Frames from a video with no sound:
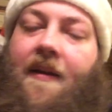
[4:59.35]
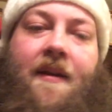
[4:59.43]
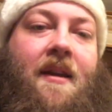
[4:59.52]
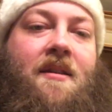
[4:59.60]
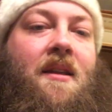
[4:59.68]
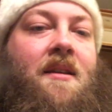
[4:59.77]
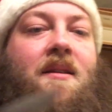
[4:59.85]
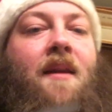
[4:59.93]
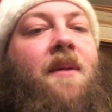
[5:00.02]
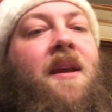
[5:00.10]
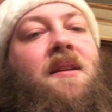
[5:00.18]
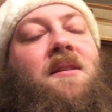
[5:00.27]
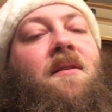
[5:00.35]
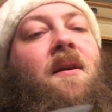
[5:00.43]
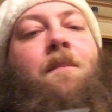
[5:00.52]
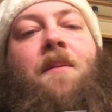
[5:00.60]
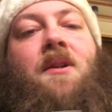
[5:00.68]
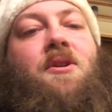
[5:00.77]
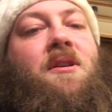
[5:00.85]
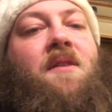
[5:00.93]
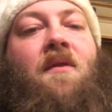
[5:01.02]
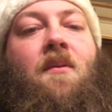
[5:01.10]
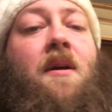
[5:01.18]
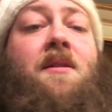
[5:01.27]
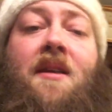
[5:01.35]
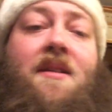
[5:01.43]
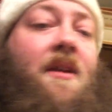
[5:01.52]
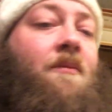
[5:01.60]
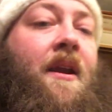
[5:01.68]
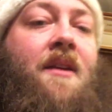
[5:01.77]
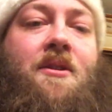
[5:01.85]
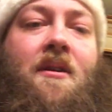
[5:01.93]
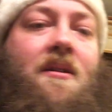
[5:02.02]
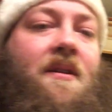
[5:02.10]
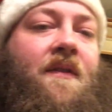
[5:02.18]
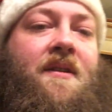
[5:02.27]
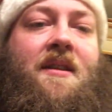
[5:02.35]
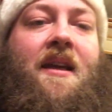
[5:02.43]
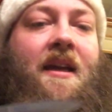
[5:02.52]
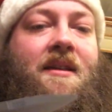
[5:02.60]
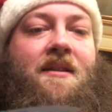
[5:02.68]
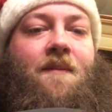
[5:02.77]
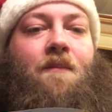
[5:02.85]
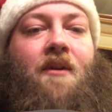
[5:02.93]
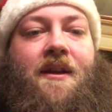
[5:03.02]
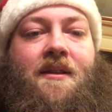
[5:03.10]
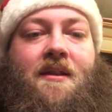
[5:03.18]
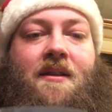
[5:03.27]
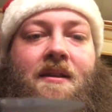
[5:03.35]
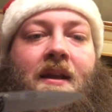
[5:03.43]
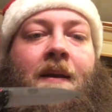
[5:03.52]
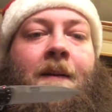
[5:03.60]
Yes, they make a bunch of different ones of these. They range in all different sizes and prices.